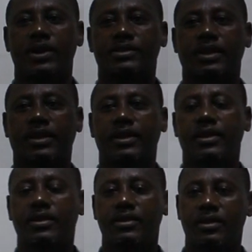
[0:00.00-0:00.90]
once
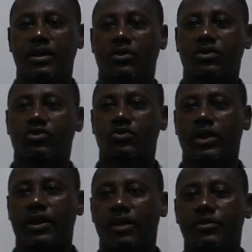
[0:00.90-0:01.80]
again, I want to
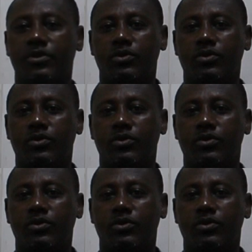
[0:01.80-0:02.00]
welcome